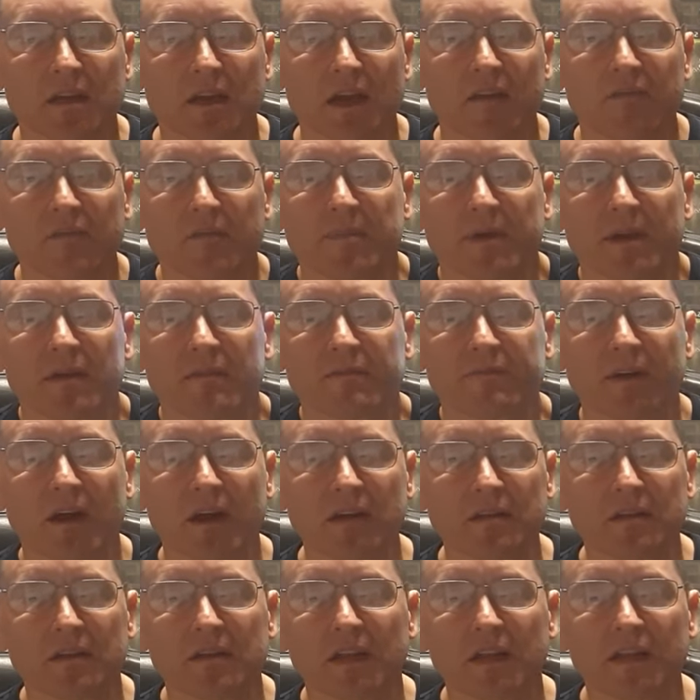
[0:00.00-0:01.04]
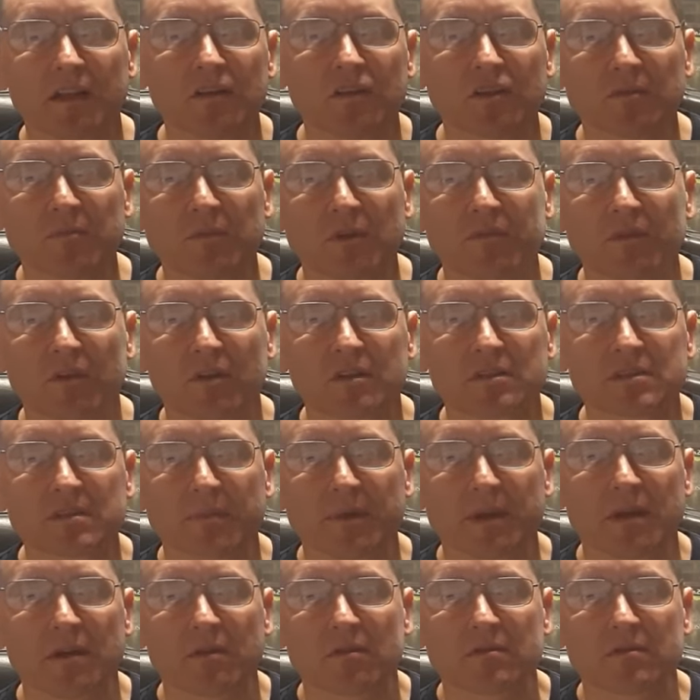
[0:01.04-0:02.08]
have a bit of fun, and then you can move on to
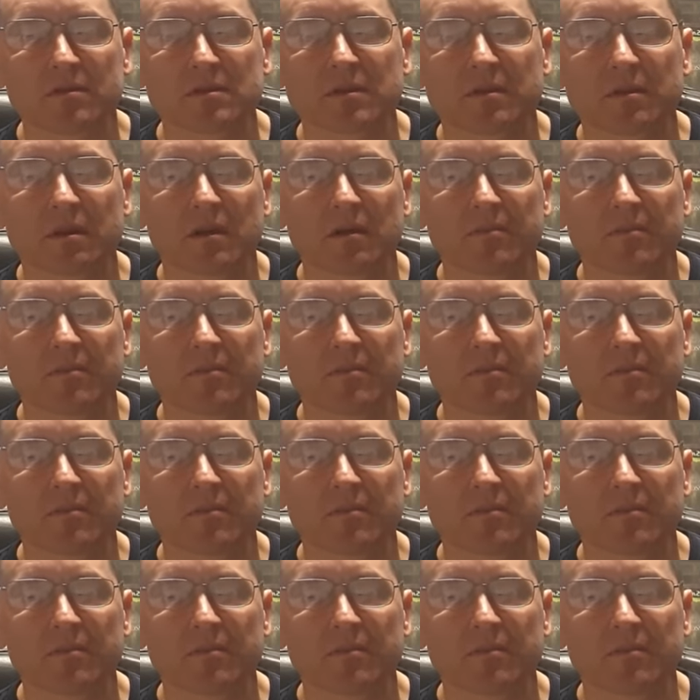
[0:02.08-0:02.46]
something else.